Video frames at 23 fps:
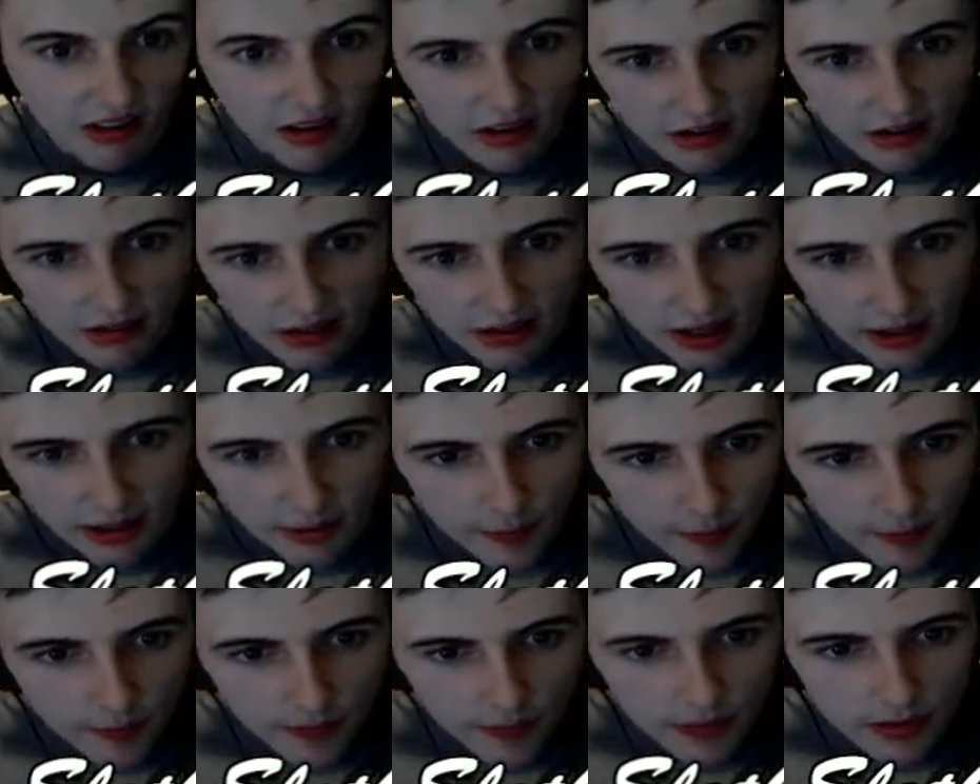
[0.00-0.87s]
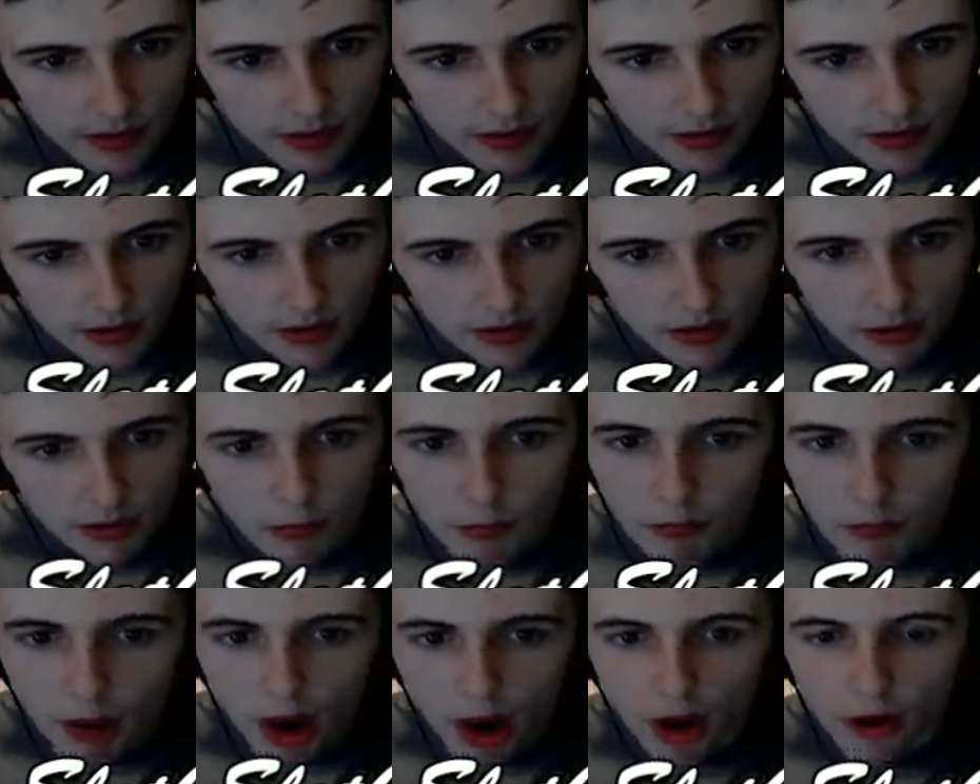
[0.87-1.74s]
Right.
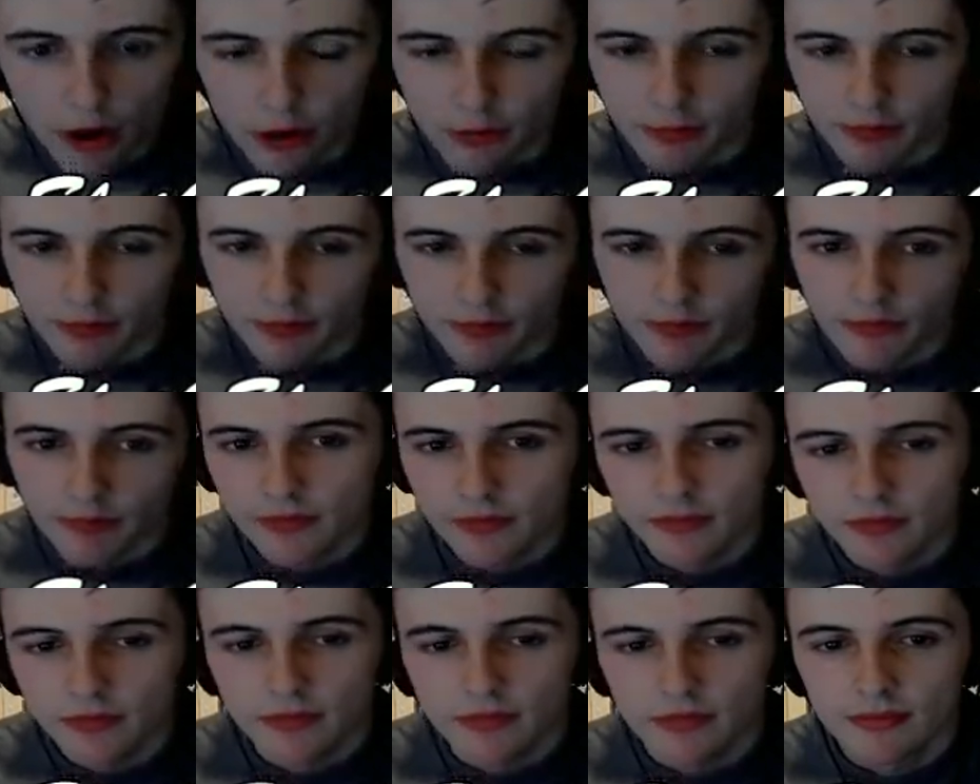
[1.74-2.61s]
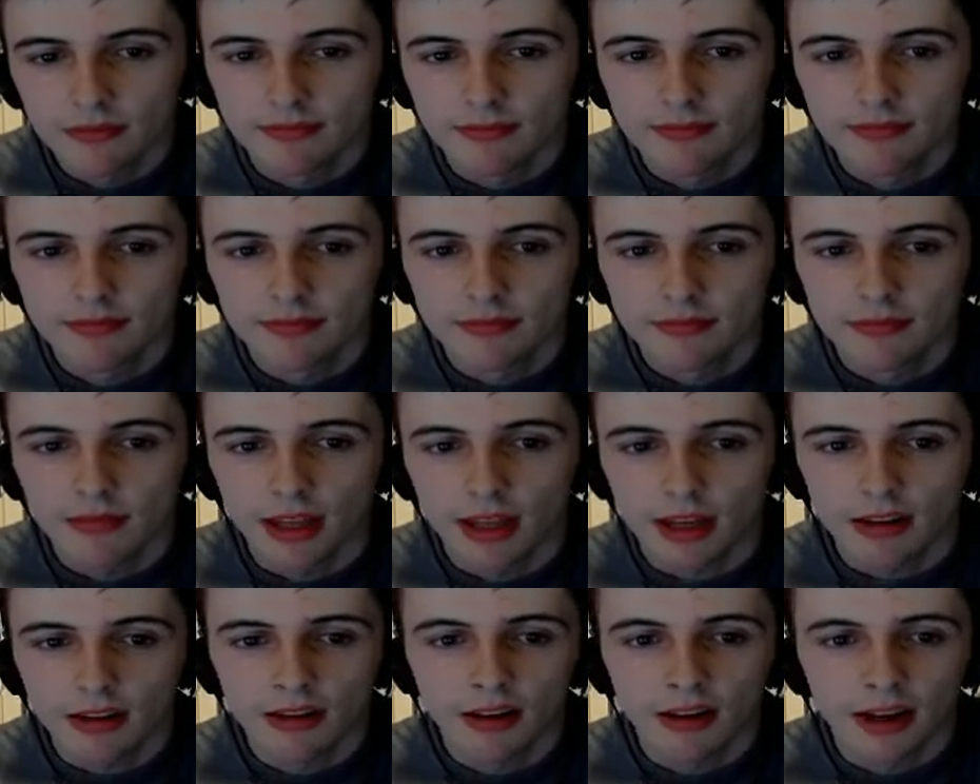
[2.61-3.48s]
Boom. I
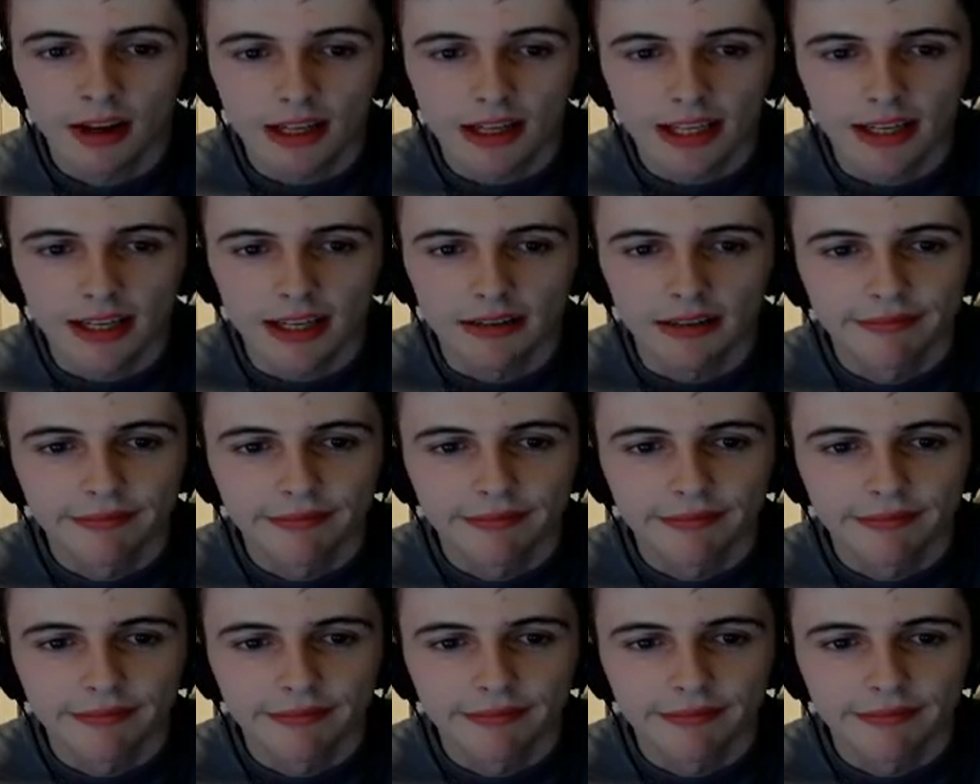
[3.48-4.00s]
don't like it.